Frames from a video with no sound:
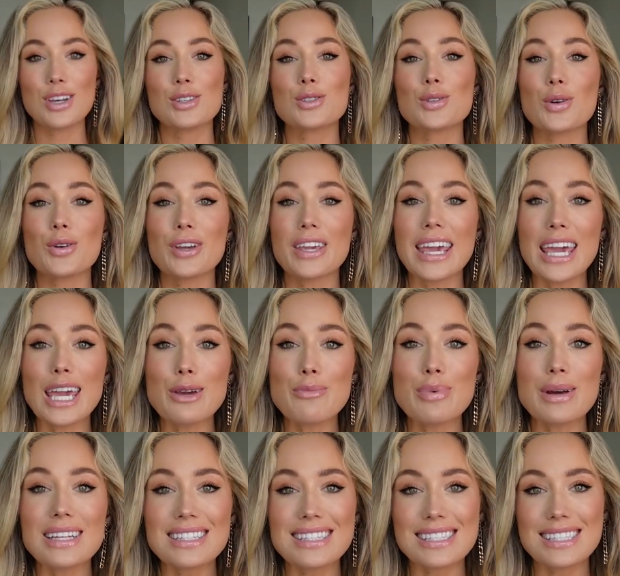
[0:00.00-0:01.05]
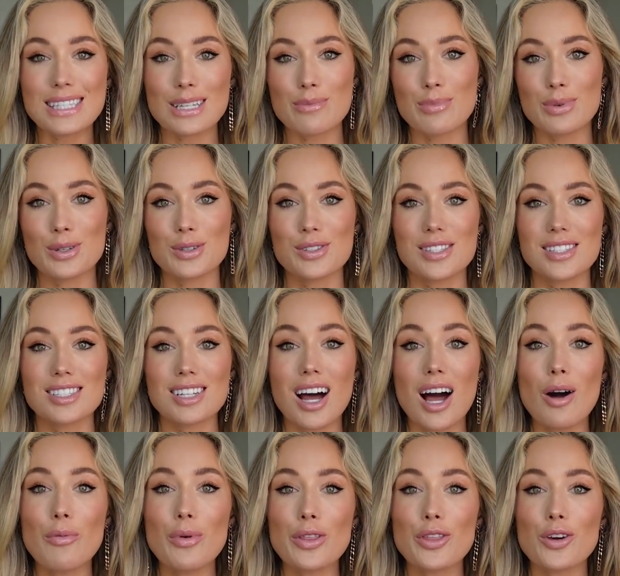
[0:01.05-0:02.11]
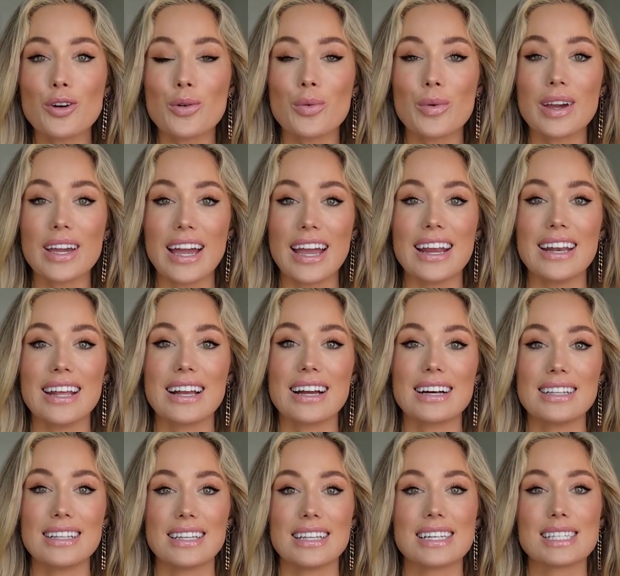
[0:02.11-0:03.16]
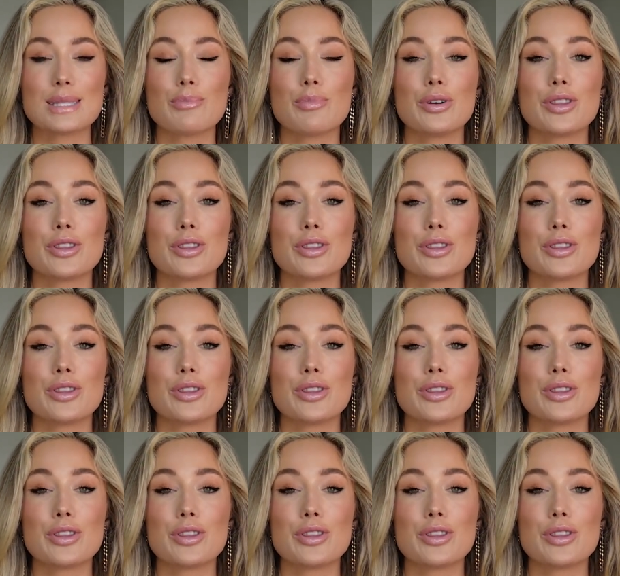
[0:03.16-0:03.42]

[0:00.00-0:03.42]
So keep it simple. Start with creating a list.